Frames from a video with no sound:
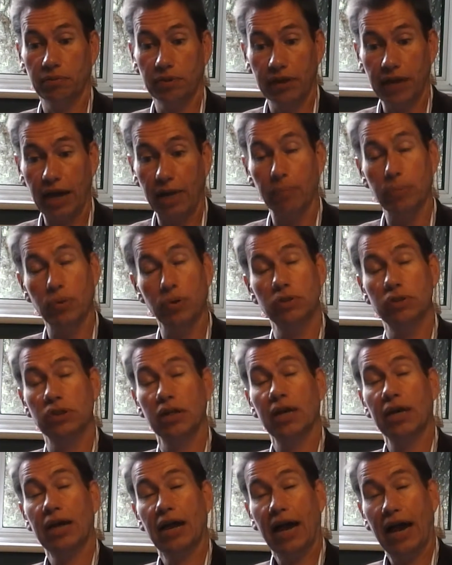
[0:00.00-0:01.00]
government
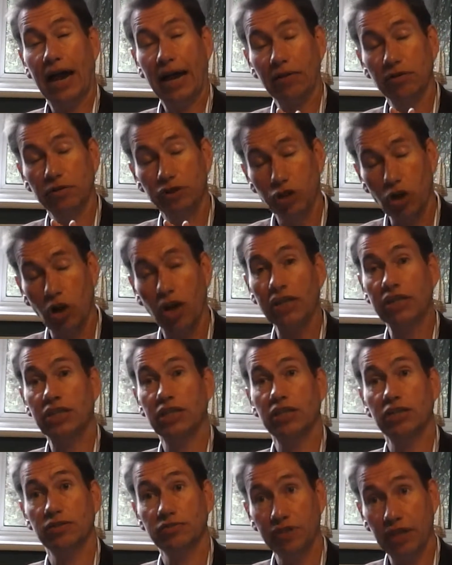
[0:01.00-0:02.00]
and
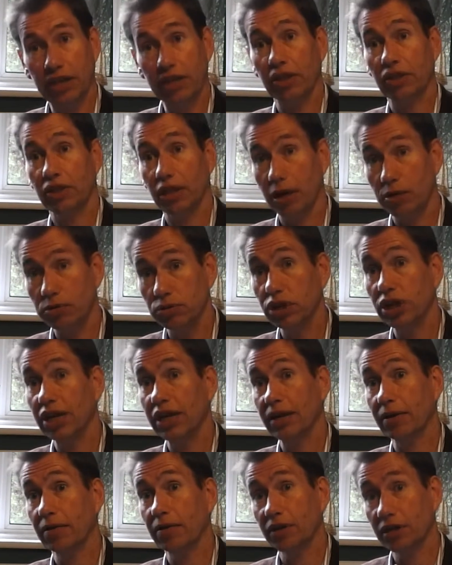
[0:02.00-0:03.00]
scientists have said that those are
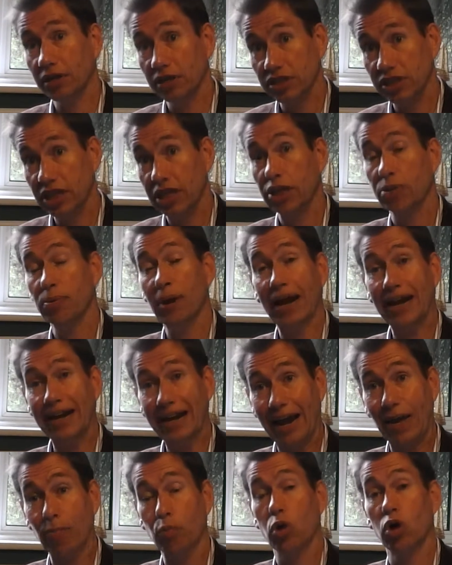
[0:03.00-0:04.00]
going to continue and
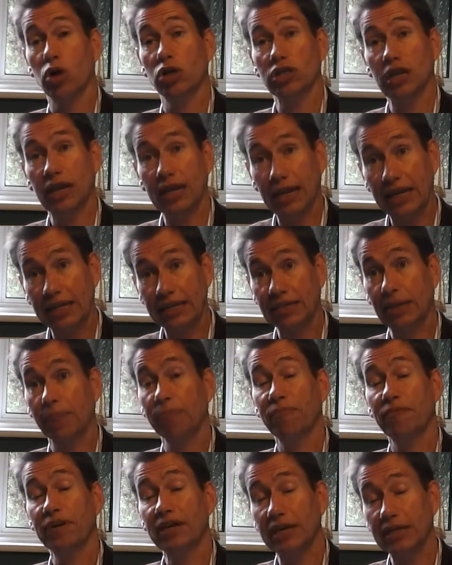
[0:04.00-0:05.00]
get worse unless
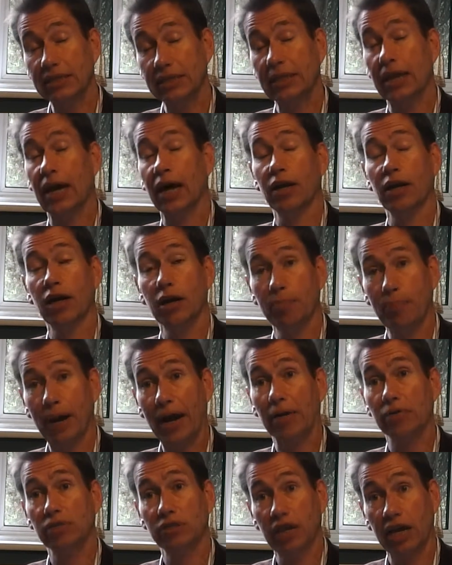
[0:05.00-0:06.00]
something is done
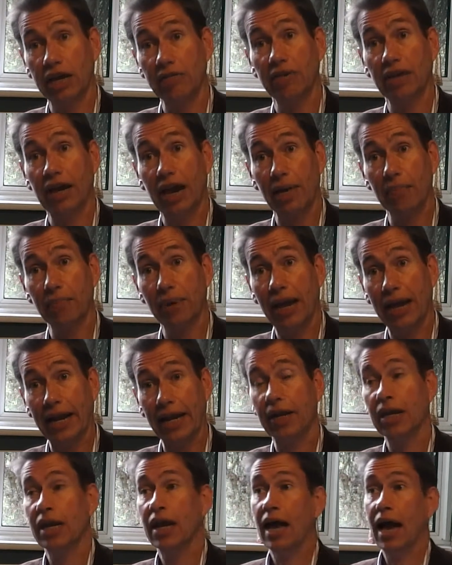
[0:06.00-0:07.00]
about saving our
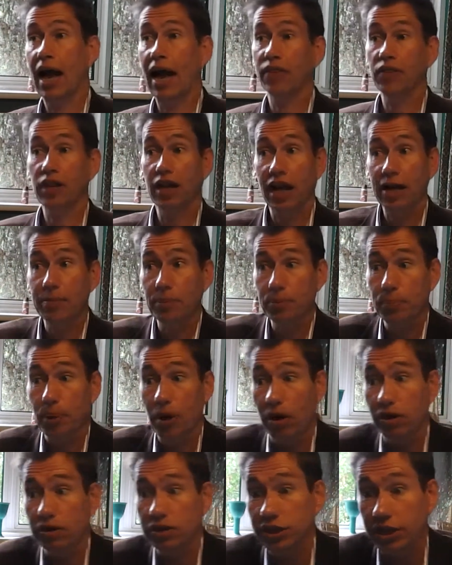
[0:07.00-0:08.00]
planet. And the Labour
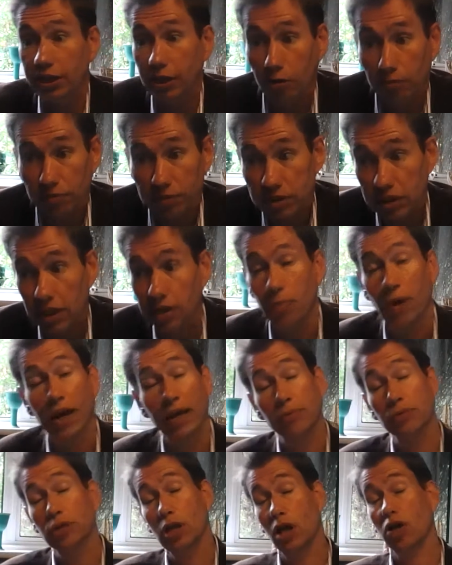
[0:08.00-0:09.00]
Party, obviously, when
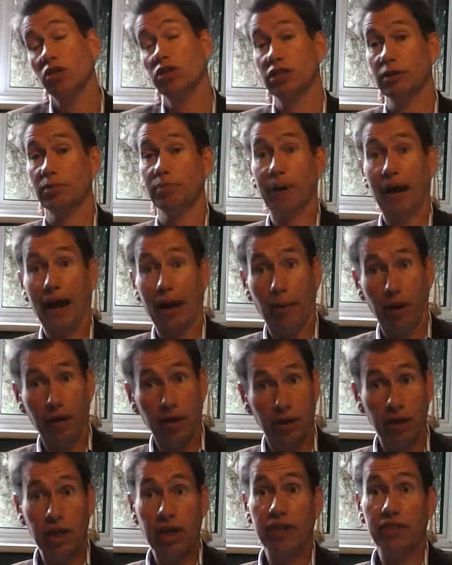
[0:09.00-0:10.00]
it was last in
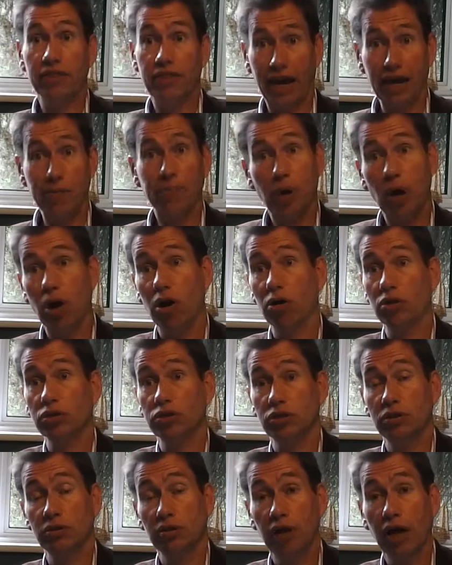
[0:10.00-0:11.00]
power, they
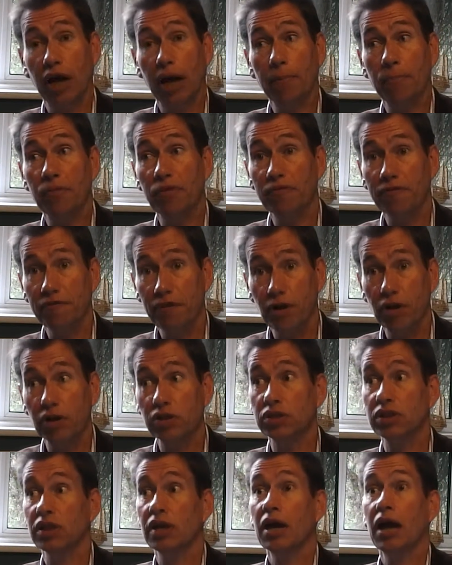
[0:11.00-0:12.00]
passed the
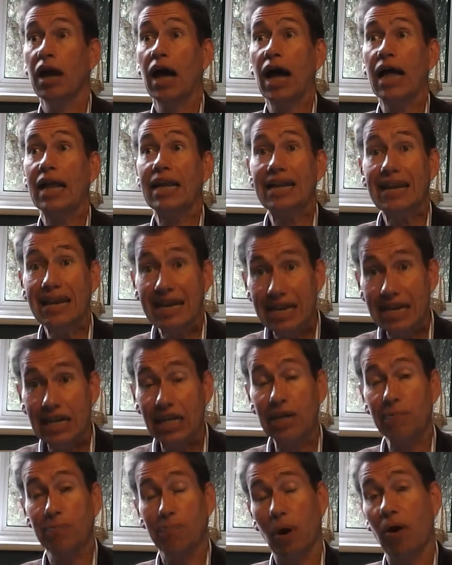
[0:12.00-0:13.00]
first
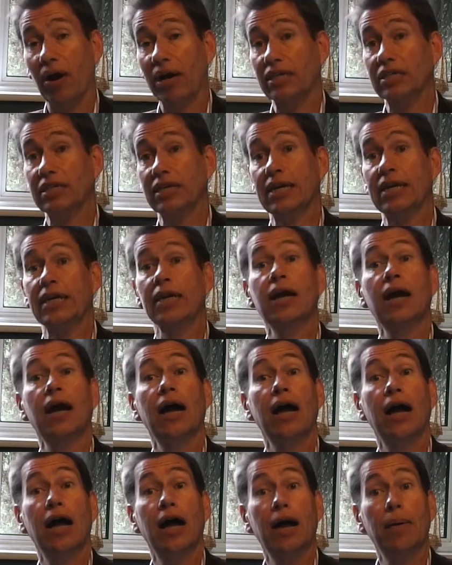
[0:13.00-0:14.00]
legally binding
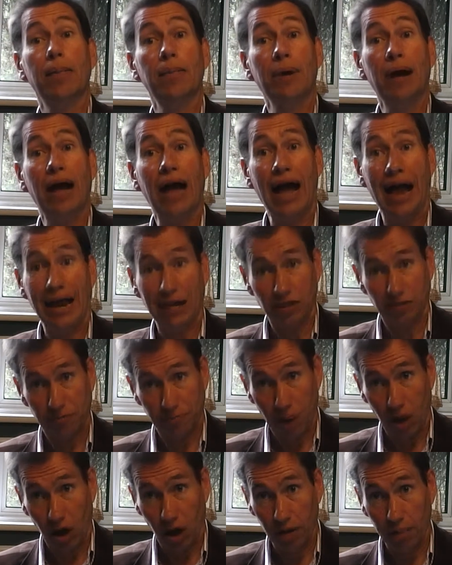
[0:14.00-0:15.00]
Act of
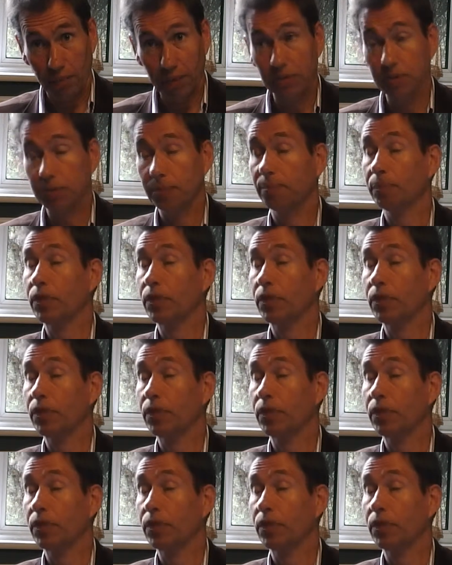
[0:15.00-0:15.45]
Parliament,